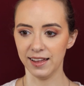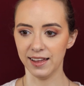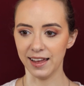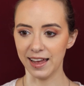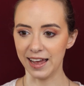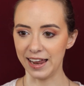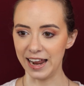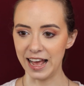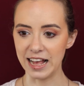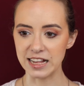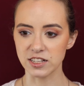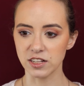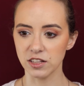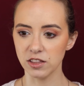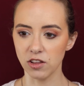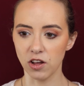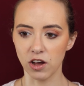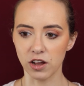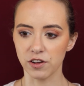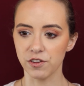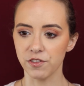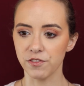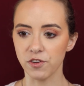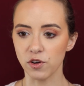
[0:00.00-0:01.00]
And it has a
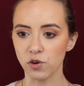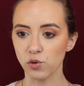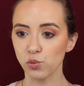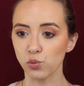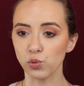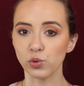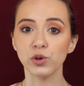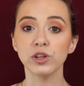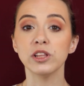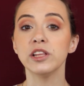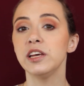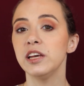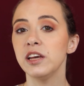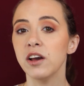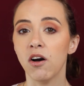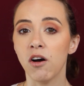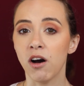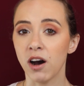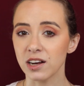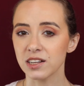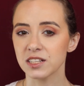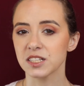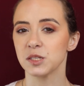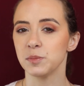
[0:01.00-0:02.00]
lot of really
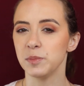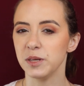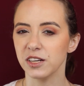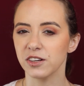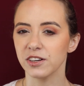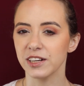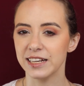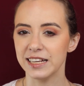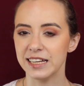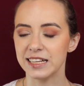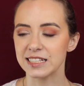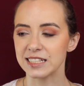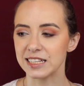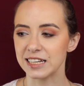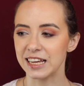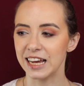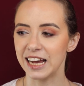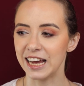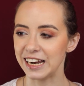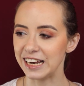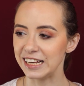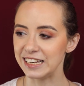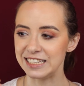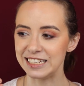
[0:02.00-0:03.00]
awesome ingredients in it.
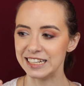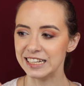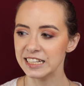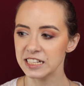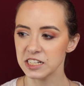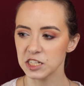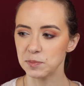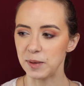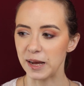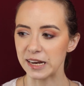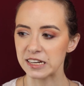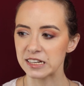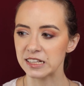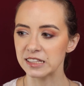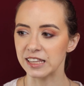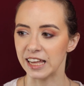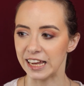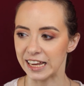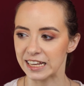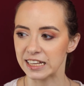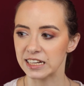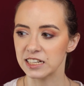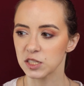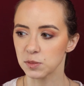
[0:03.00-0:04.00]
And I didn't expect to
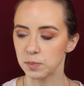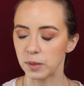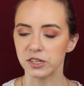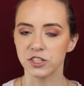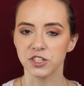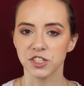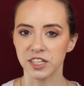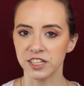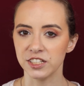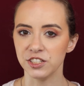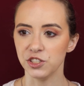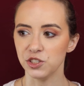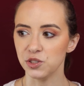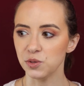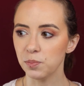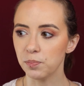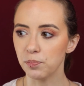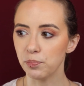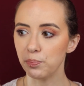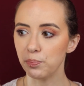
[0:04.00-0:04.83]
like it as much as I do.